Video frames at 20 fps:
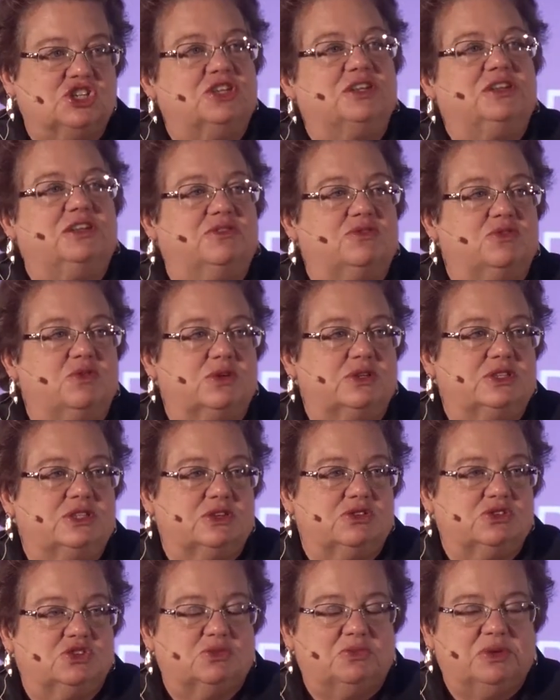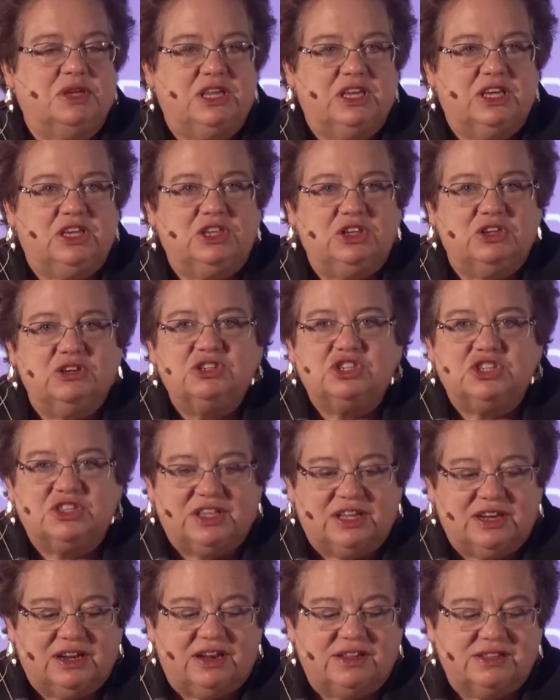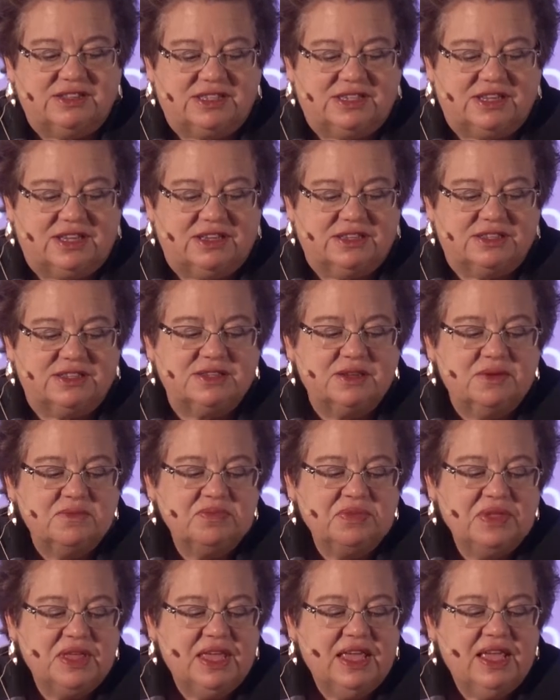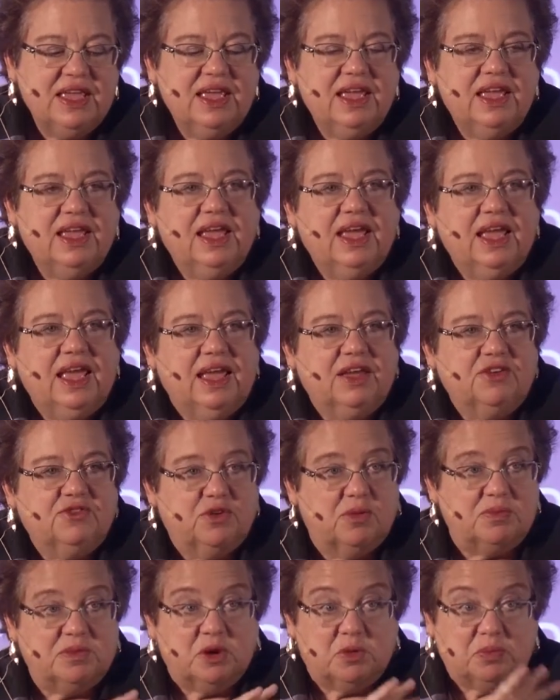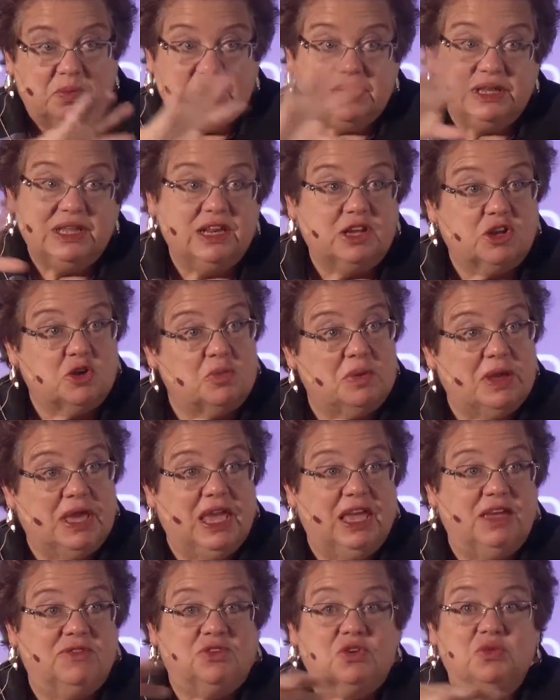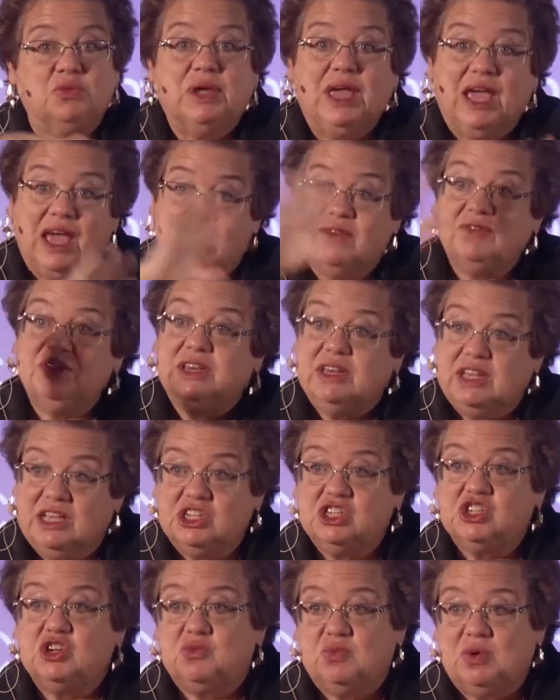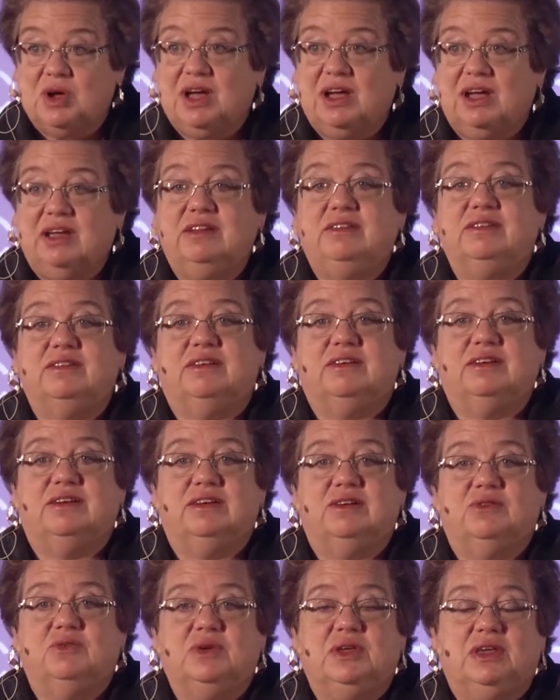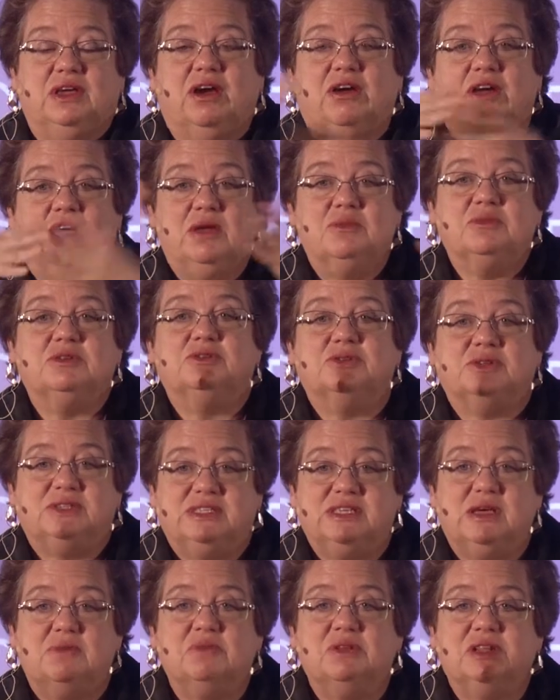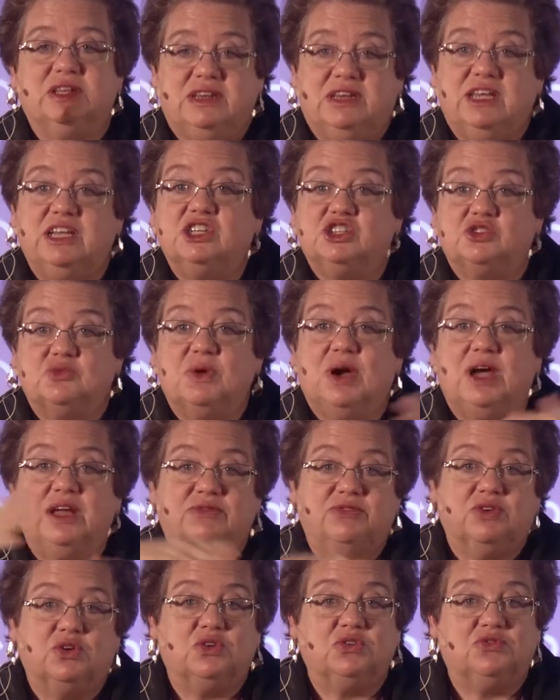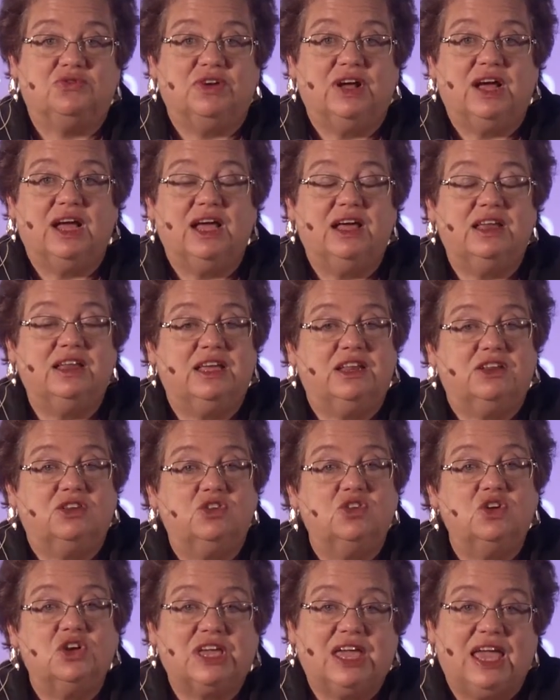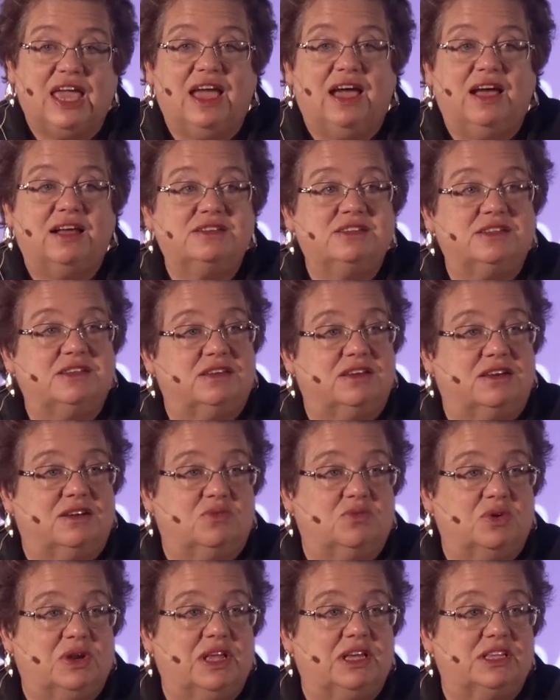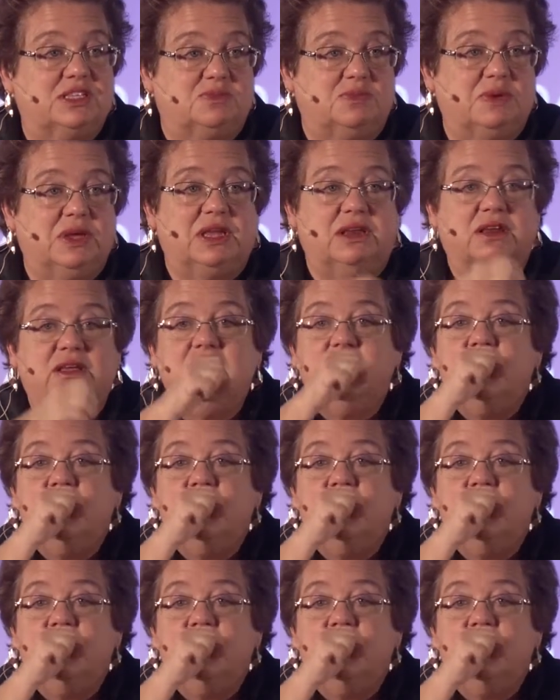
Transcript: and of course, social media, huge in the United States. From their political behavior, we have a nationwide, uh, we are able to assemble a nationwide voter file and look at uh, what has been